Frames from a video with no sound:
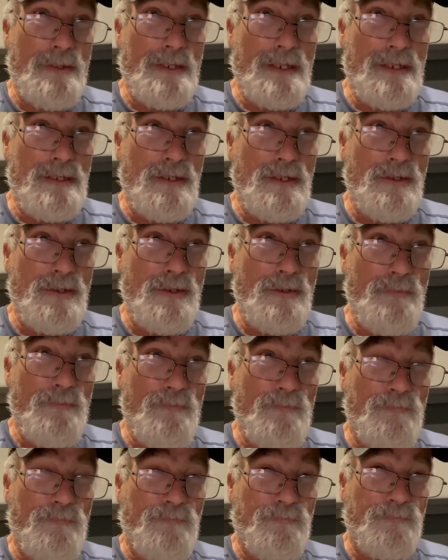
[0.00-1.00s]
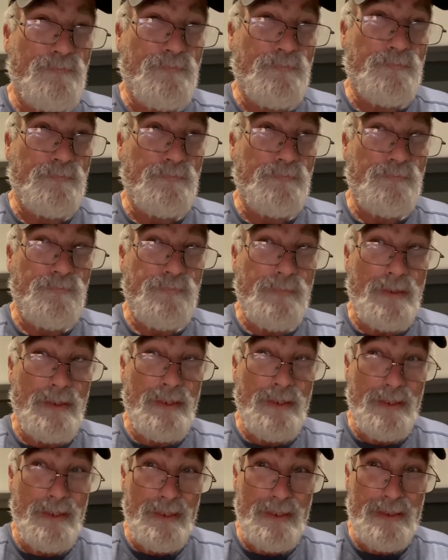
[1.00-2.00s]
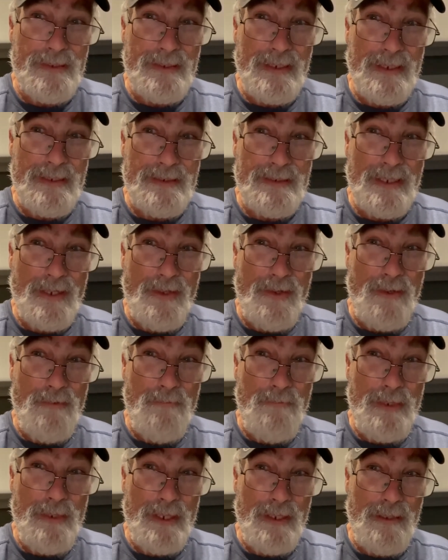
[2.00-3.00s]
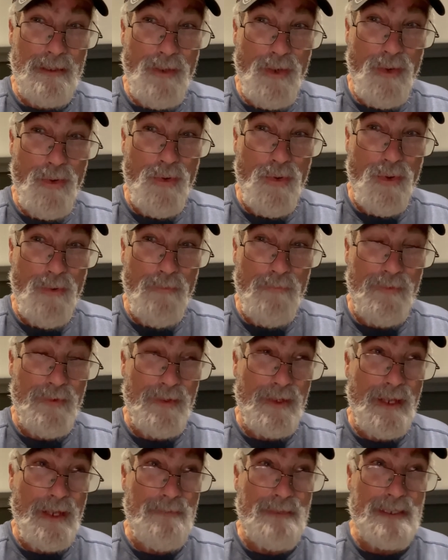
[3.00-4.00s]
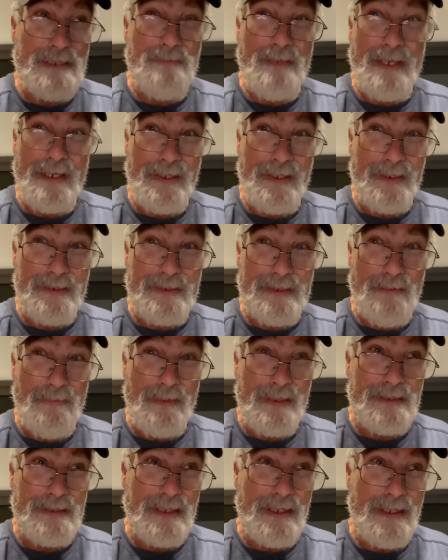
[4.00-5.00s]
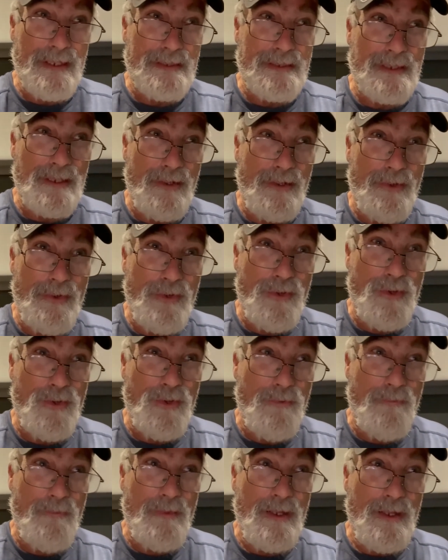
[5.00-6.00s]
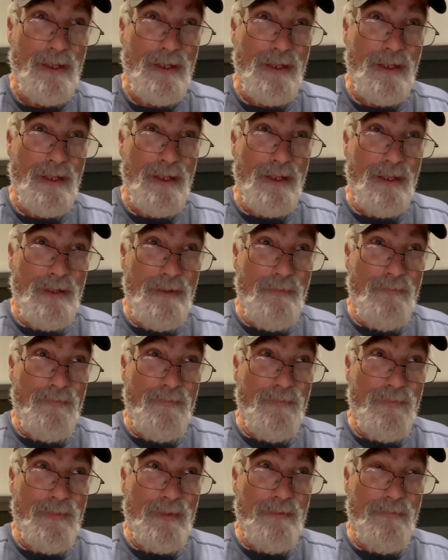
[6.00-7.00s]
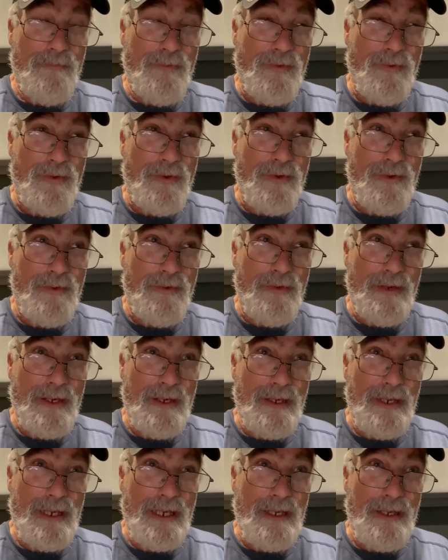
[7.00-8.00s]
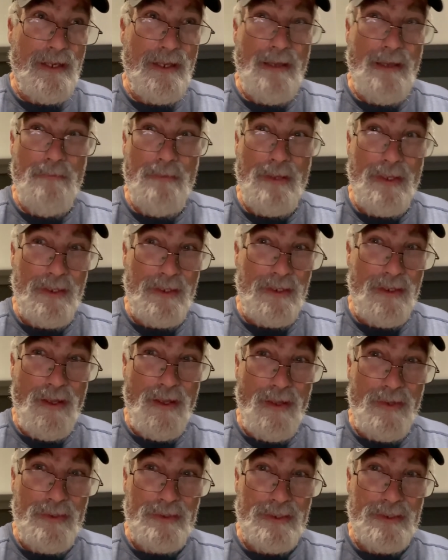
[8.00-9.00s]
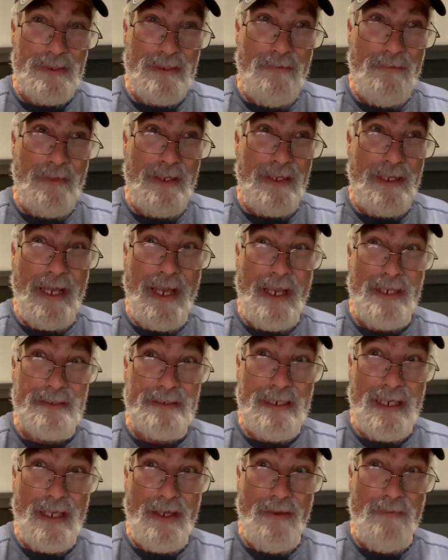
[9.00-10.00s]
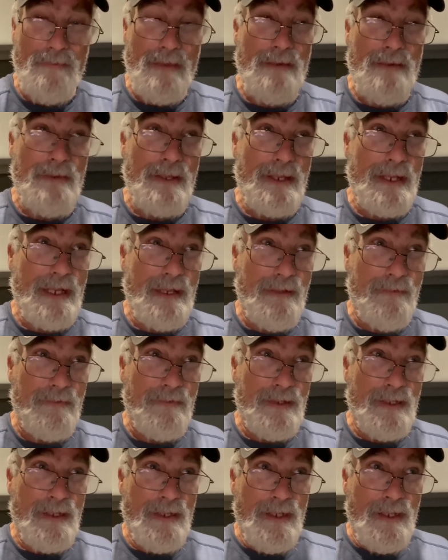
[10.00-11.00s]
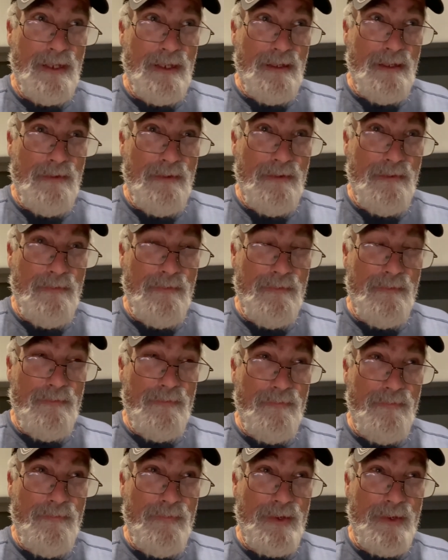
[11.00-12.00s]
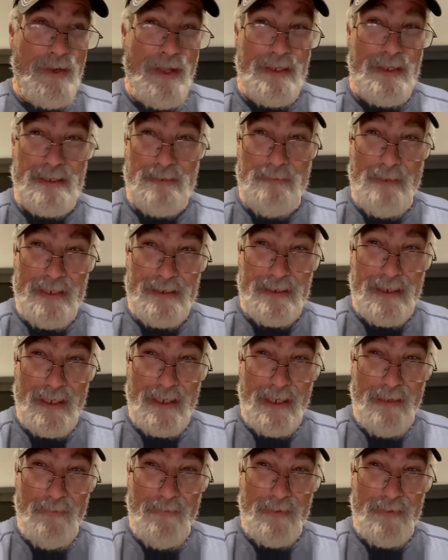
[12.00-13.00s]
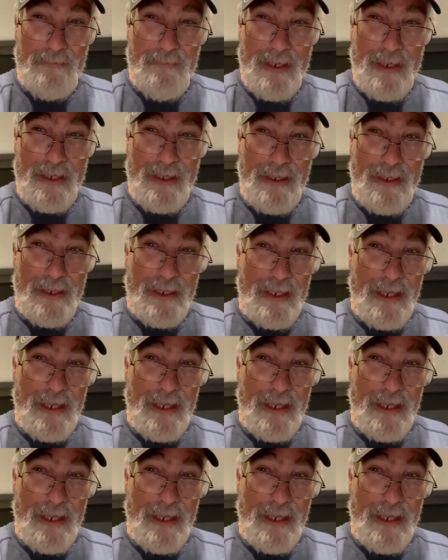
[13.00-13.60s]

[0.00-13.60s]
they do is they sell their big home for, I'm just making this up, let's say they sell their home for eight a million dollars or something. They cash out. Maybe they have. They're not space cadet with money like